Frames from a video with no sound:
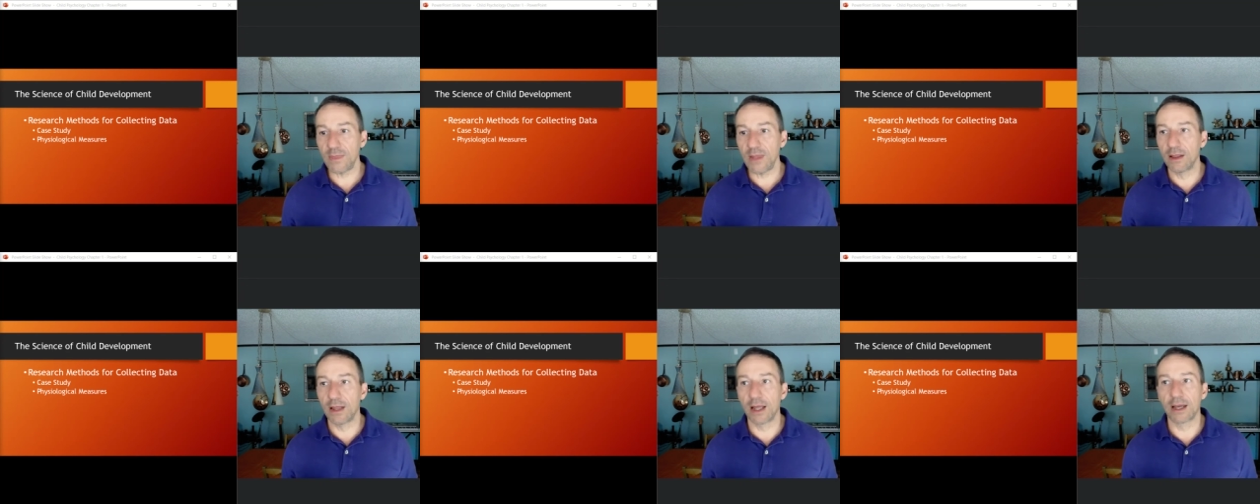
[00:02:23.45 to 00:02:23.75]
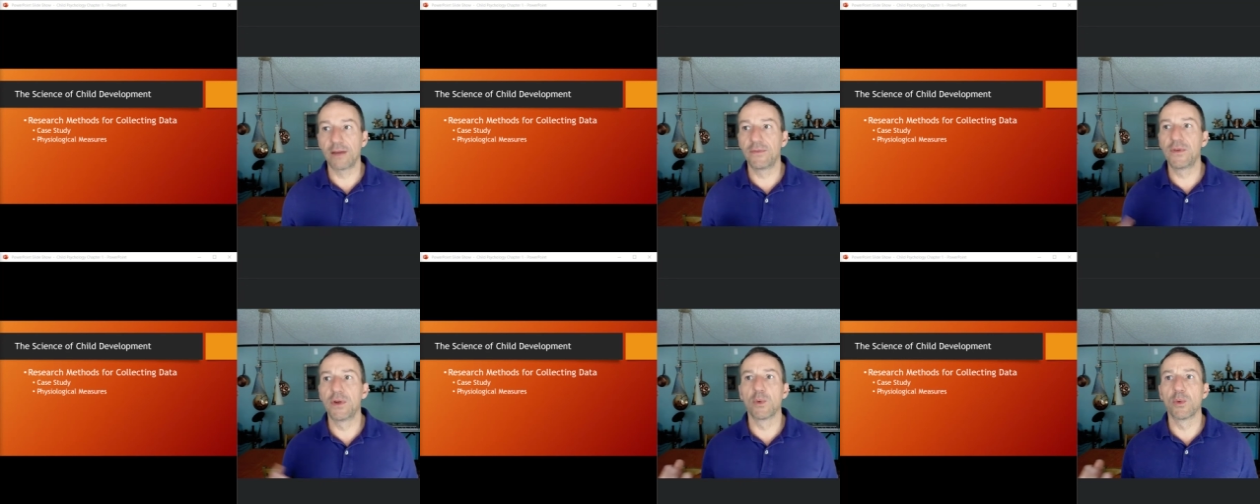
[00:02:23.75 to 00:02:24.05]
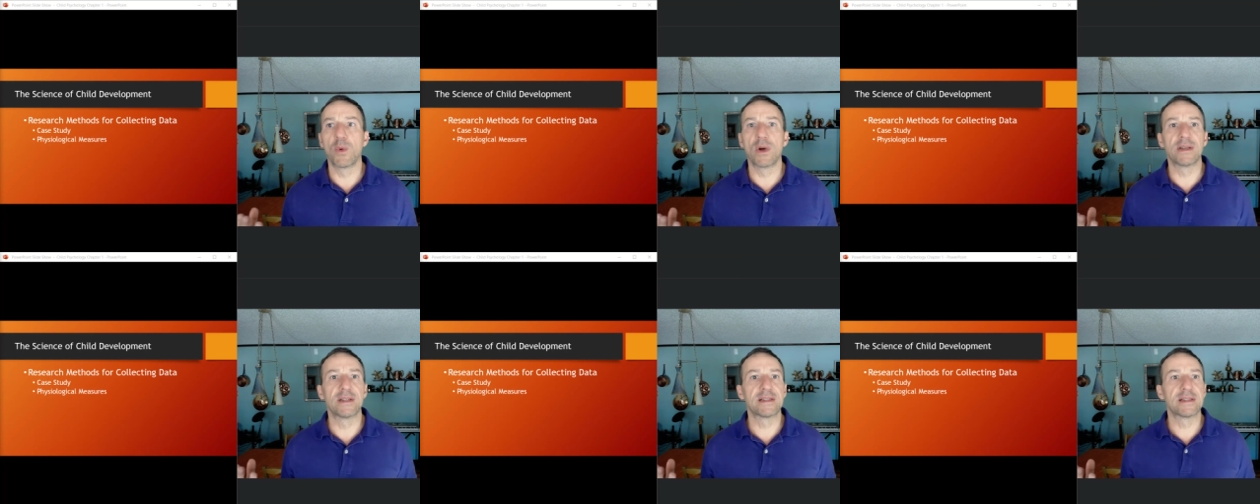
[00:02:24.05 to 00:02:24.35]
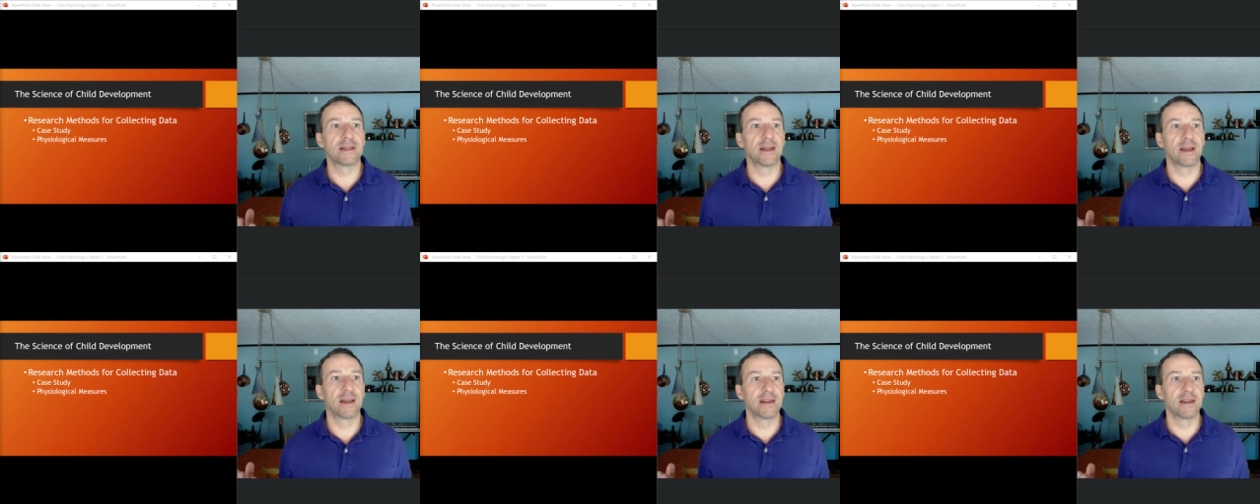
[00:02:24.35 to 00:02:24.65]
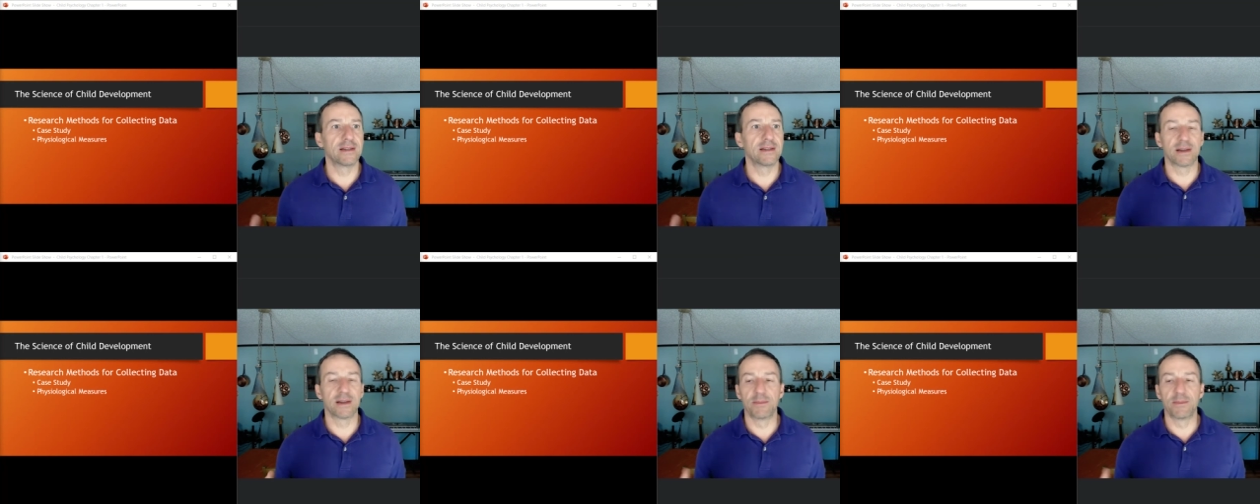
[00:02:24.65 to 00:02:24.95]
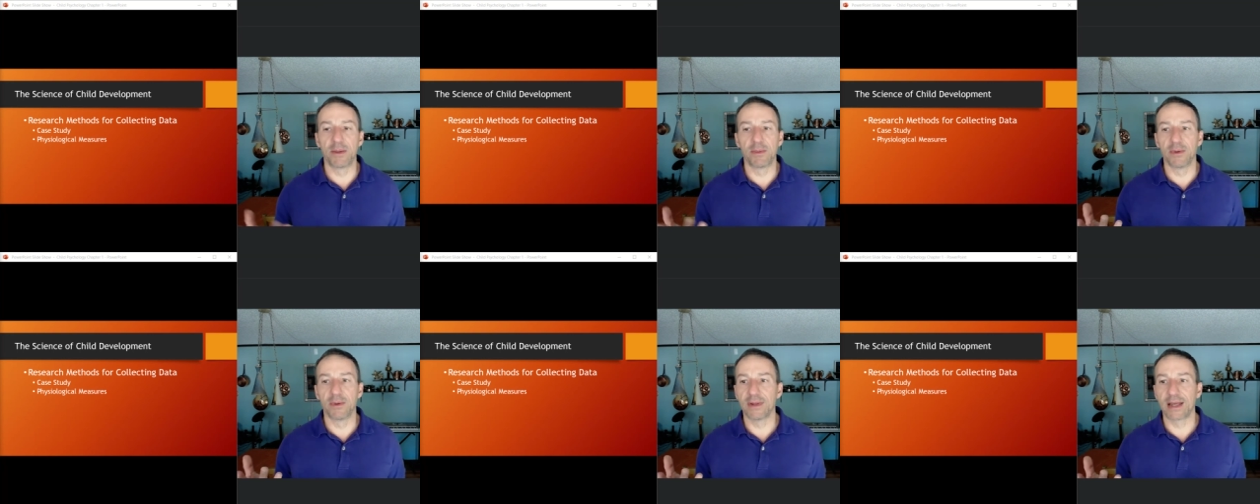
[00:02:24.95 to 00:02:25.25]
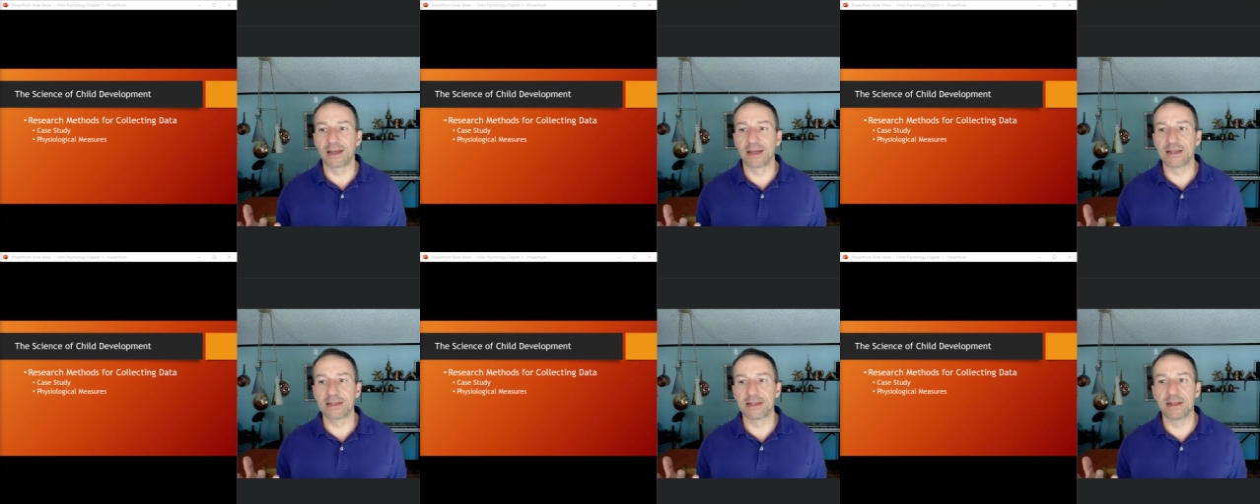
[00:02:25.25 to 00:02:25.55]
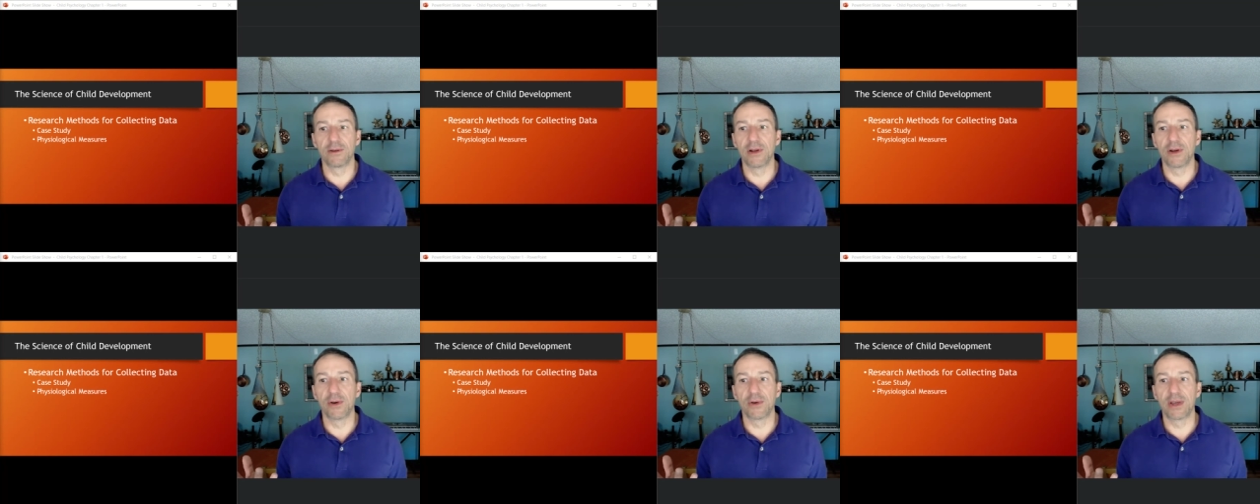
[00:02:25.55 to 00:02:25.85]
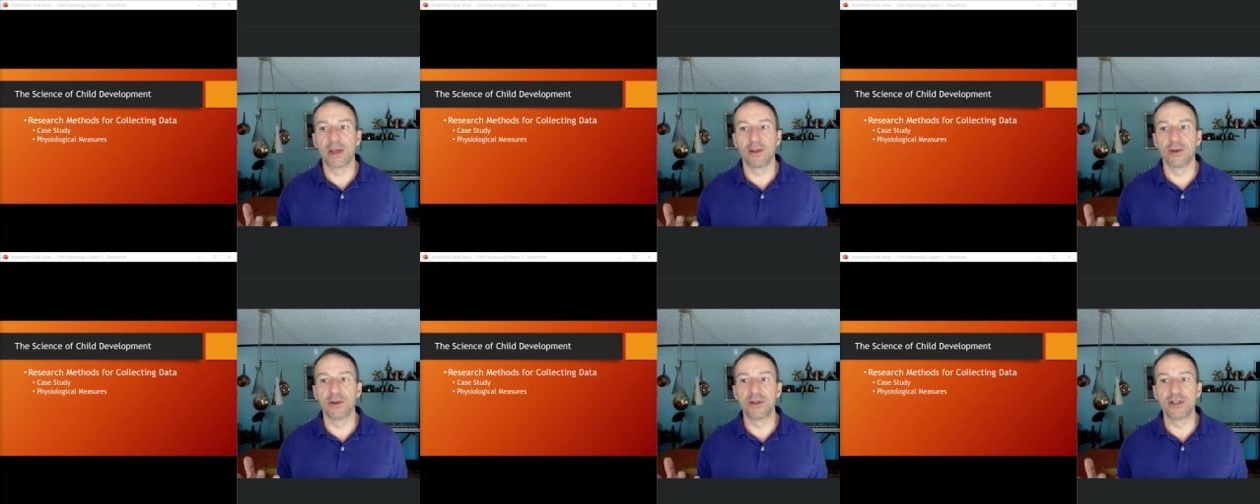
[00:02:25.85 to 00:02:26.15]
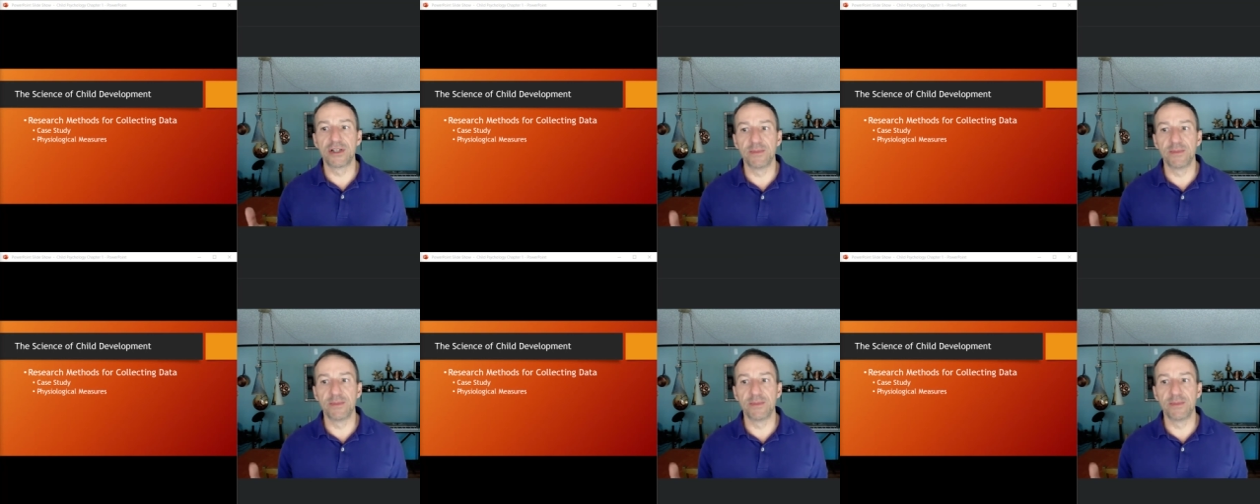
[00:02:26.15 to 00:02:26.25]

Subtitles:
Like if you're wanting to study some people like serial killers,